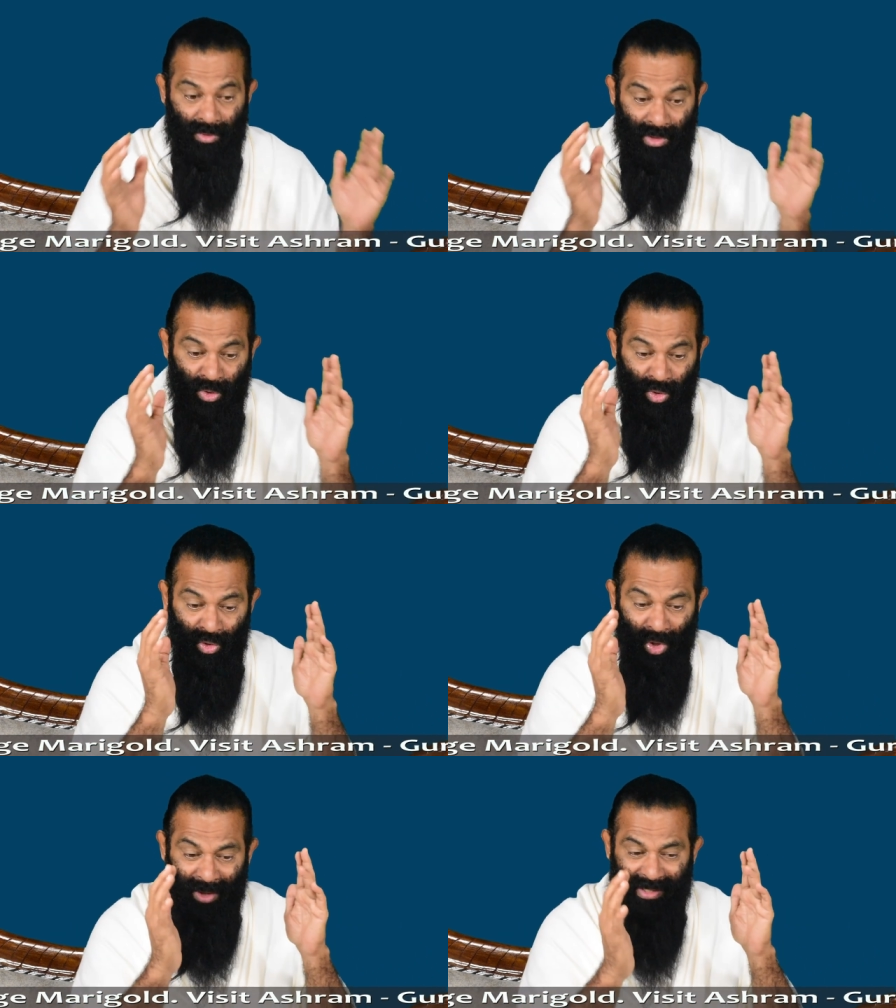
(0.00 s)
You
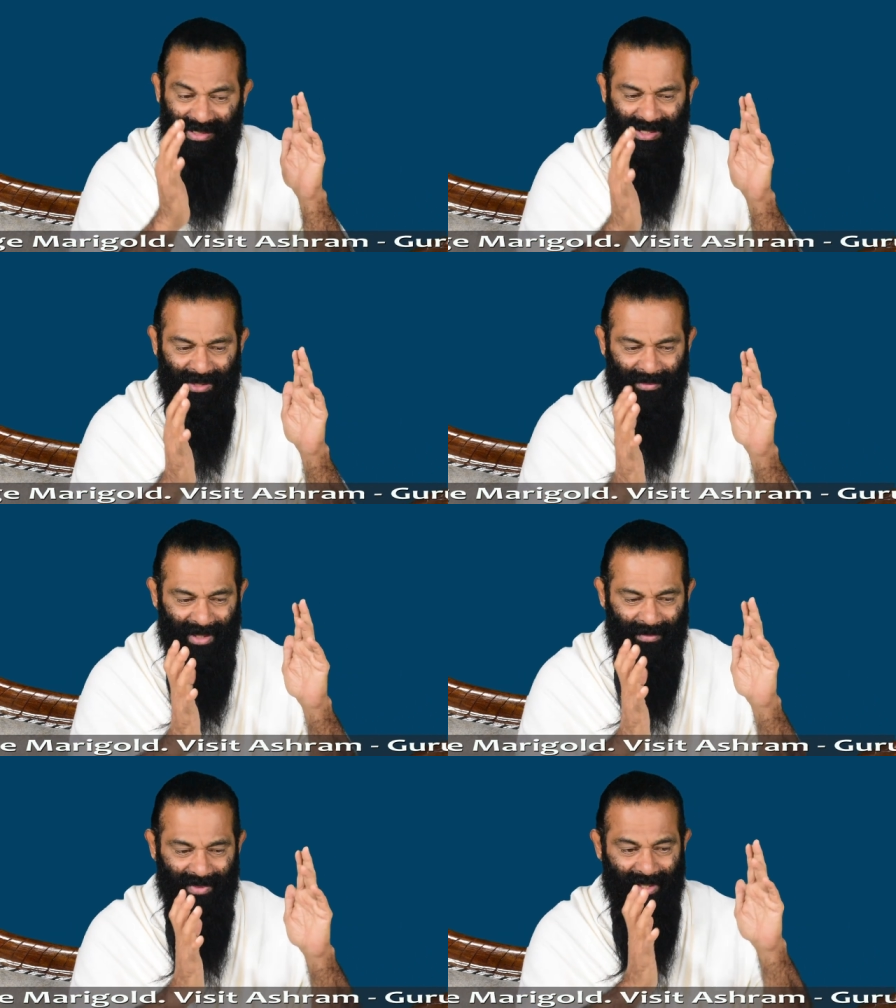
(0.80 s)
don't
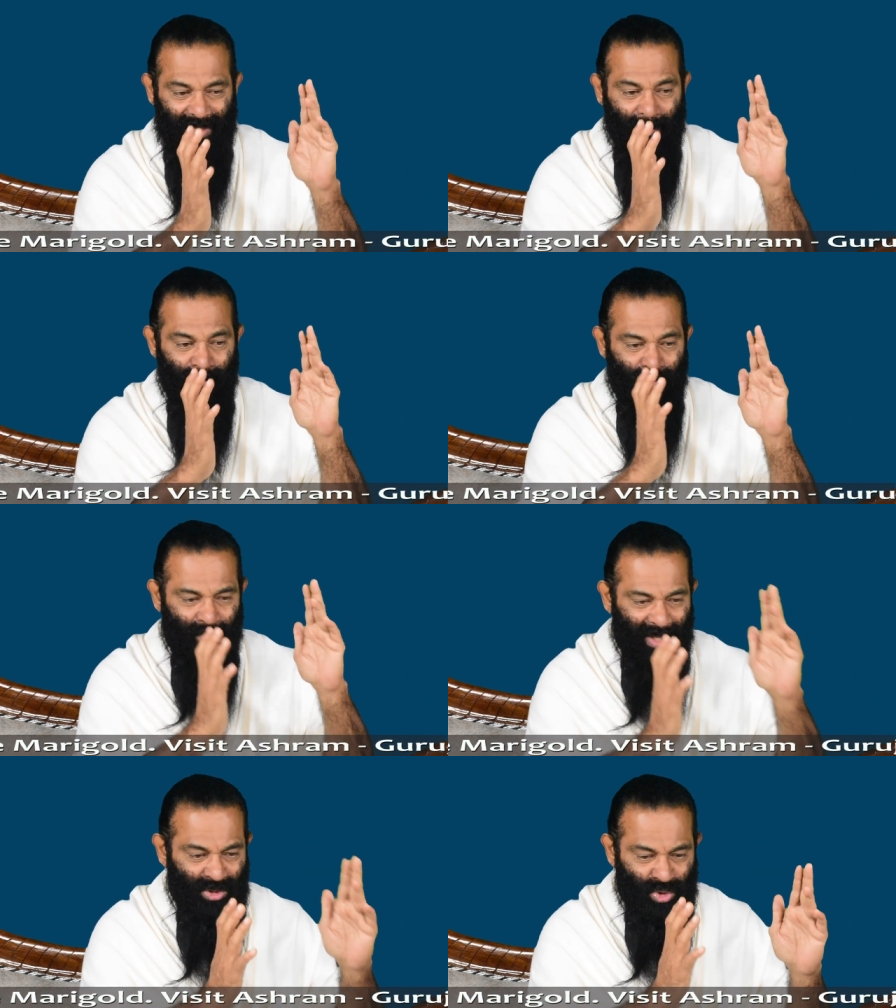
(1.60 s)
discriminate between a
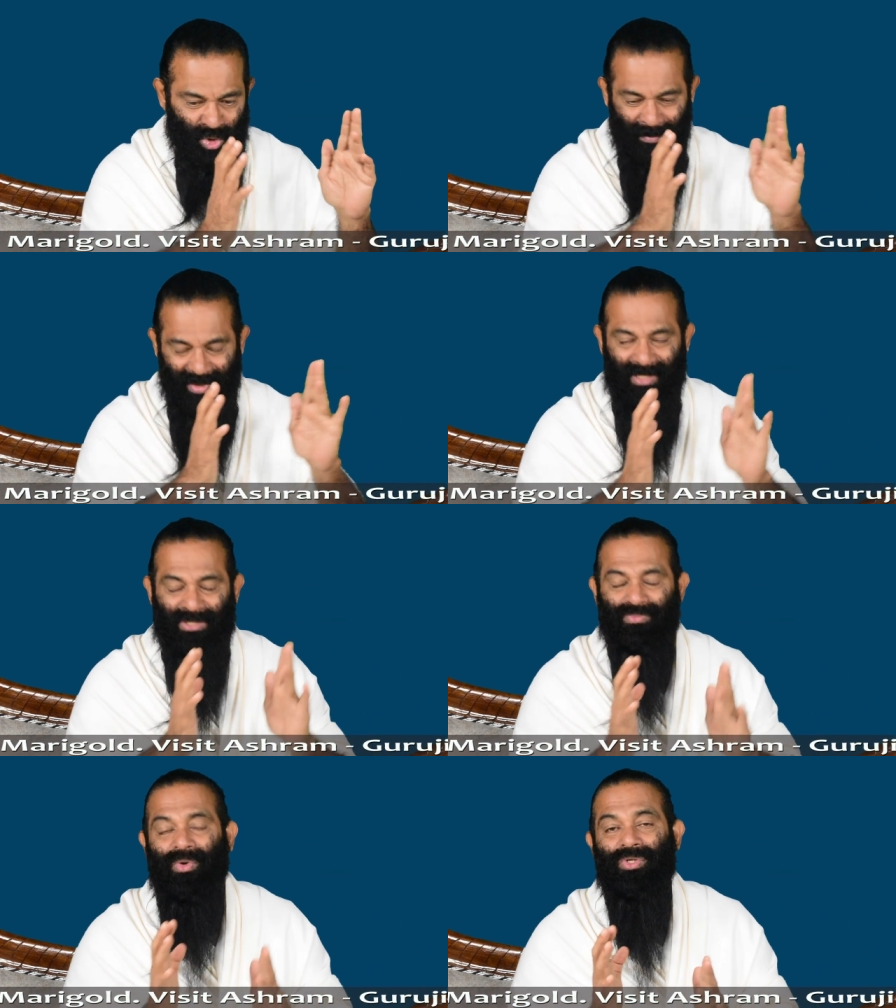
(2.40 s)
big job and a
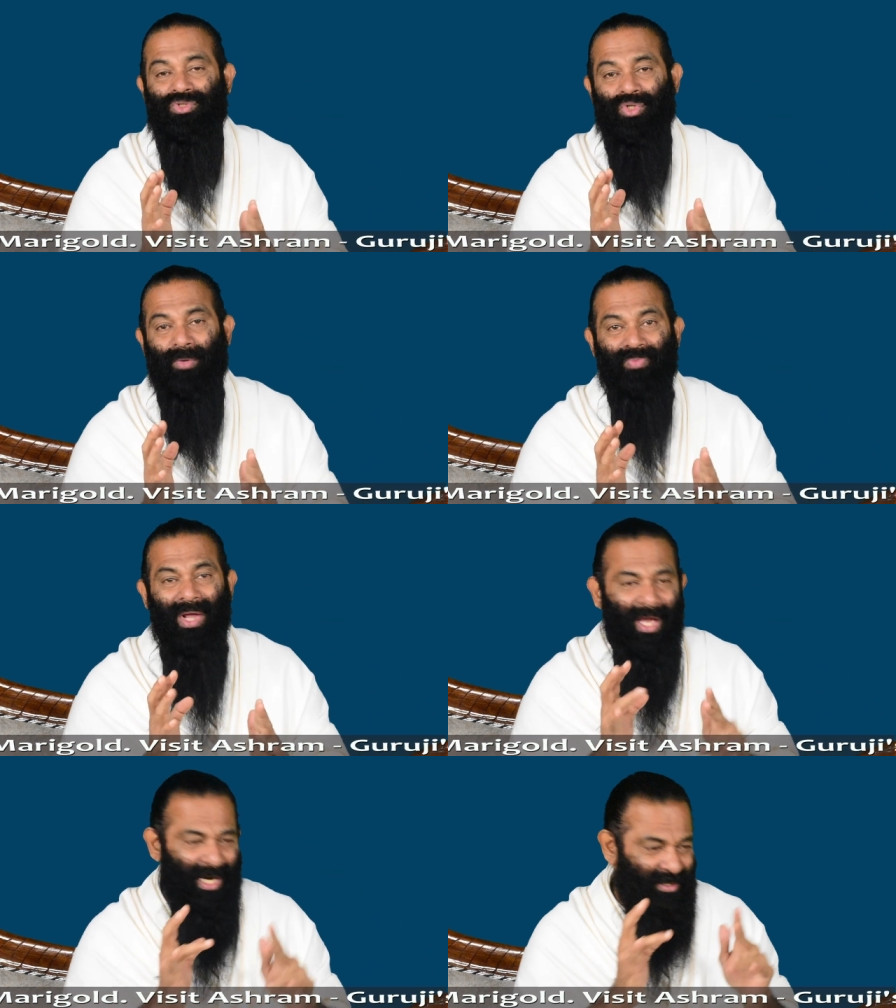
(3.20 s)
small job,
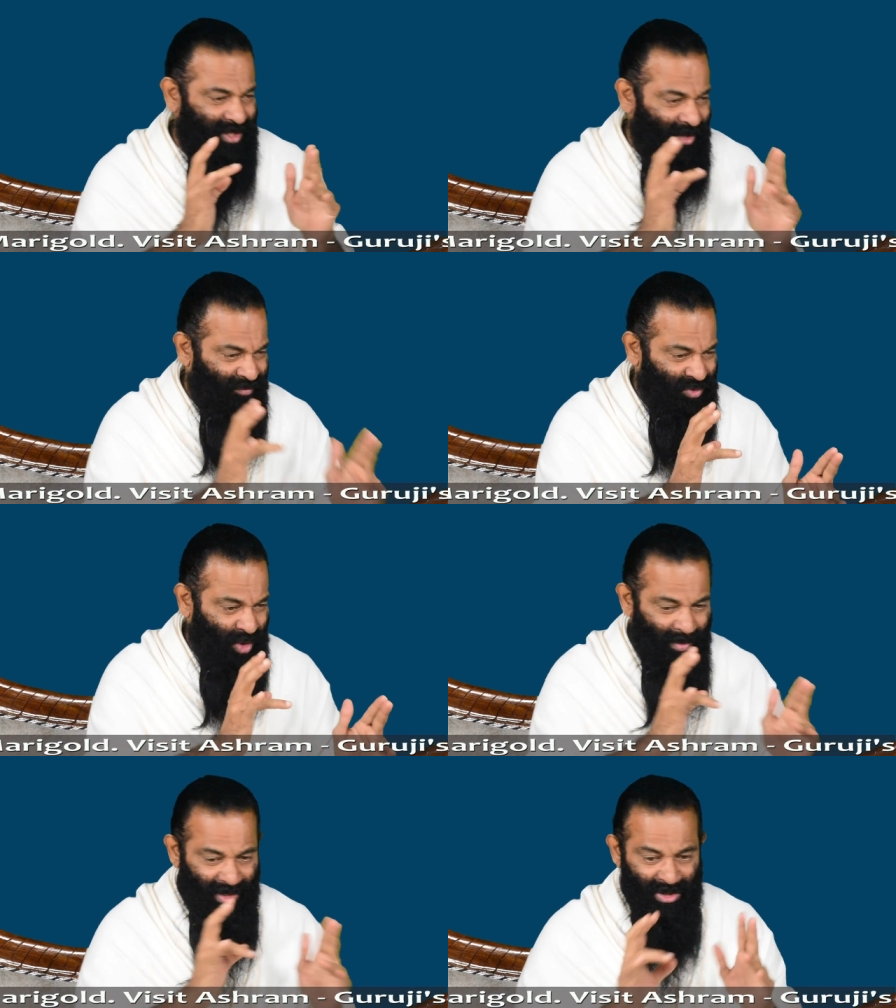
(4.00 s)
a tough
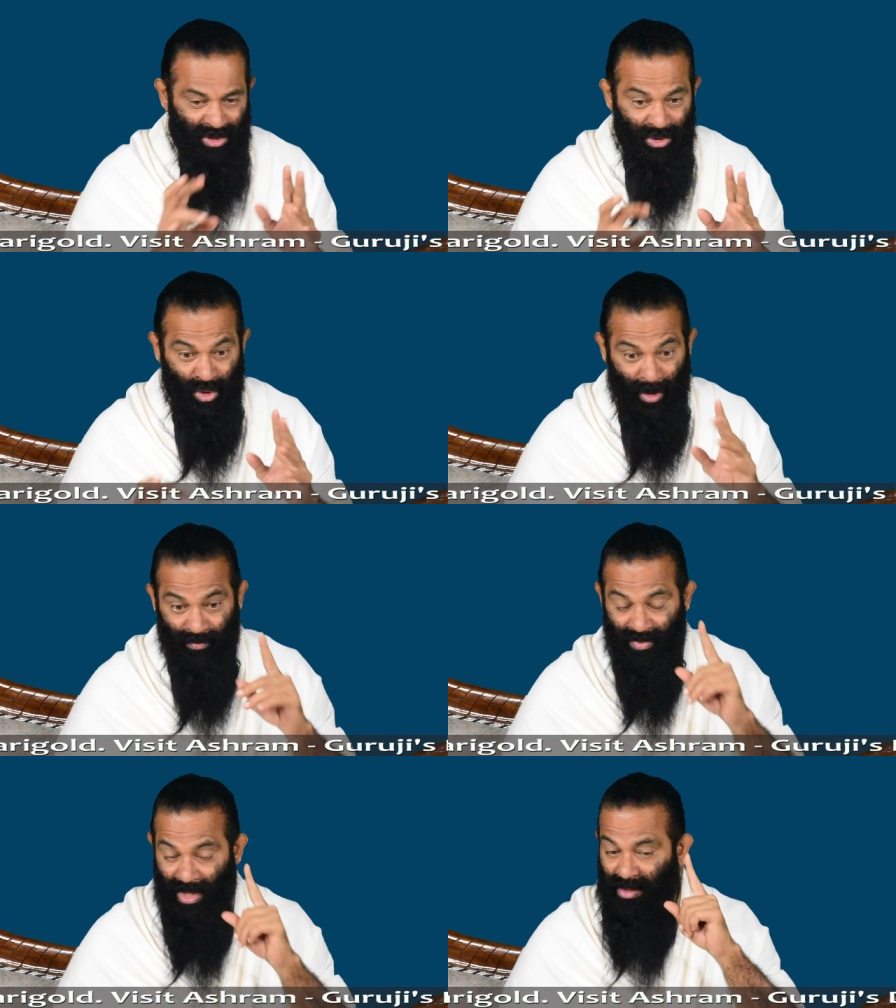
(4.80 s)
job or easy
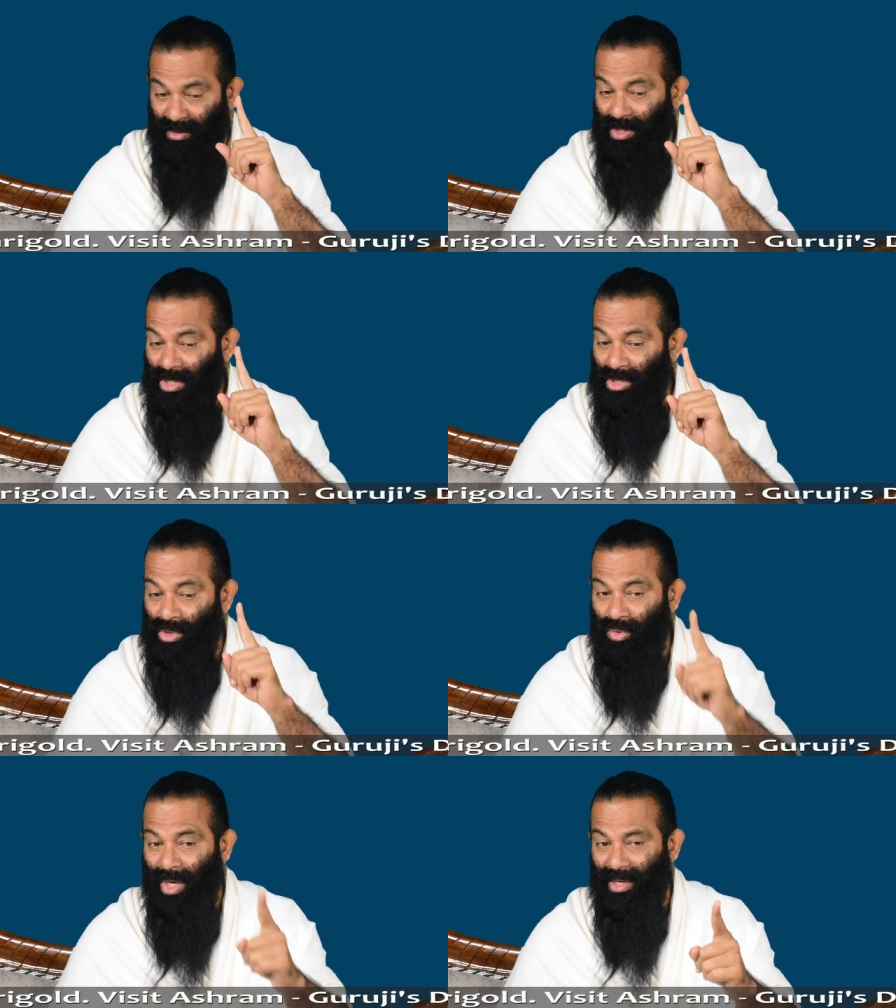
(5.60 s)
job. Then
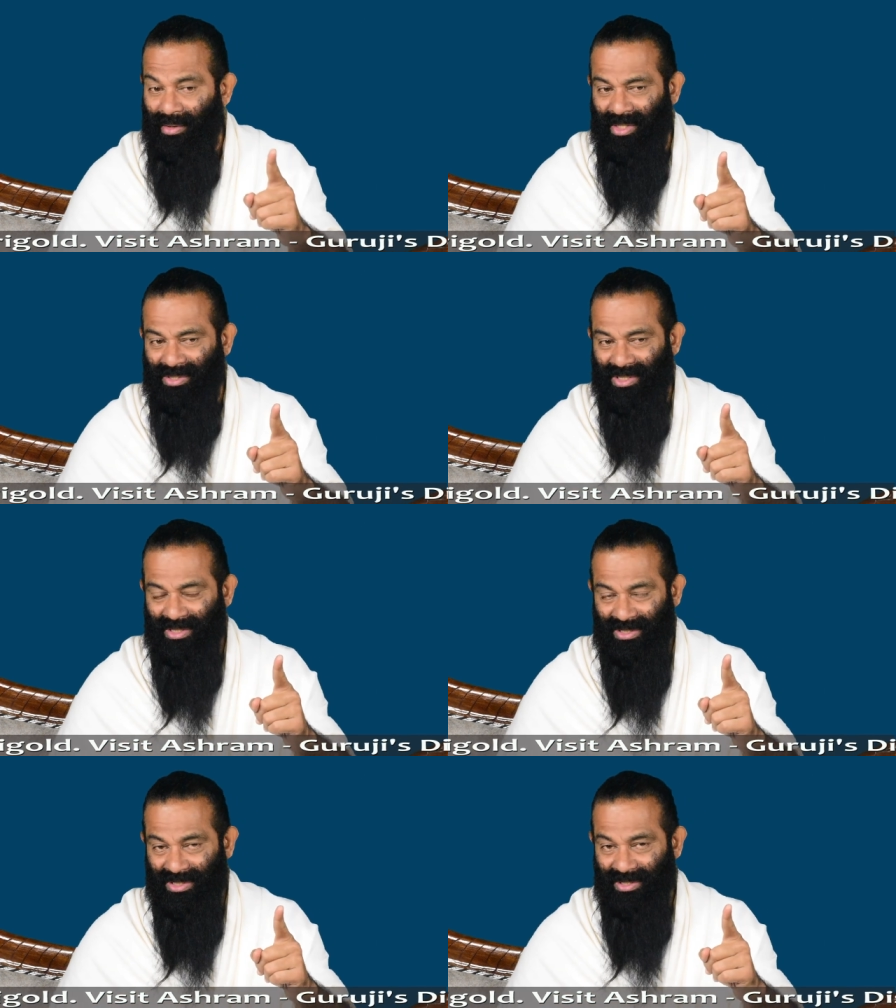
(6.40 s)
you are
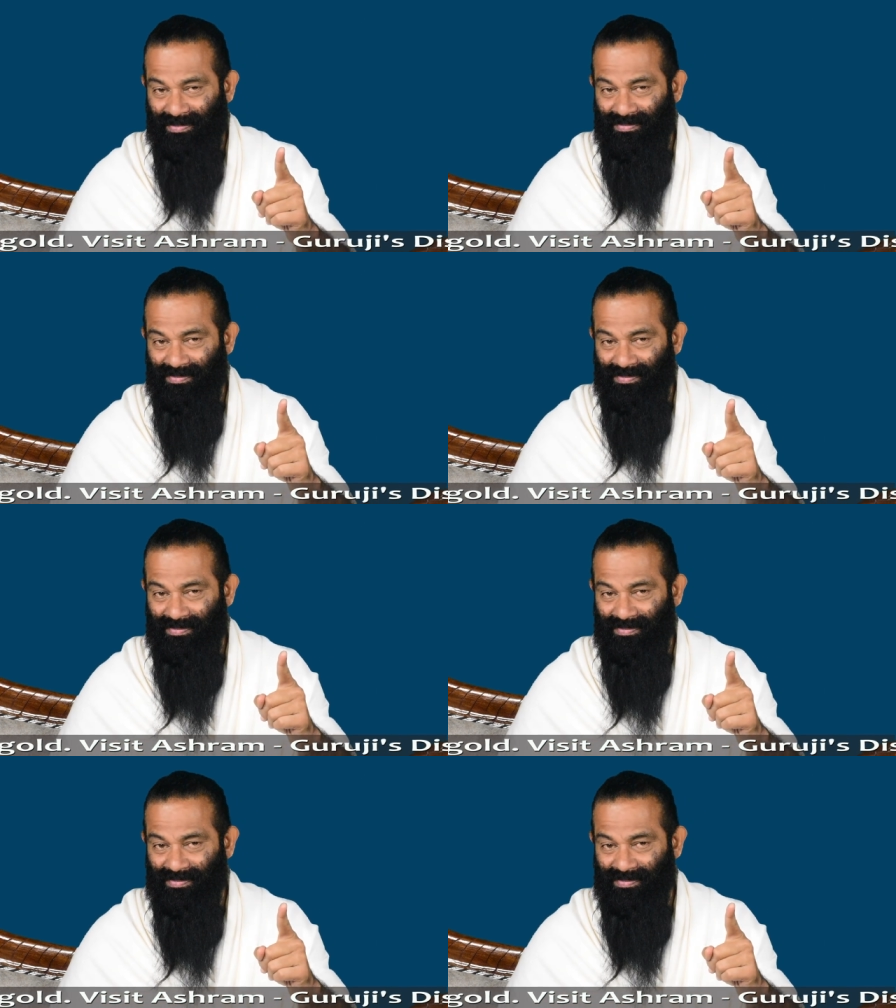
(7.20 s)
racist.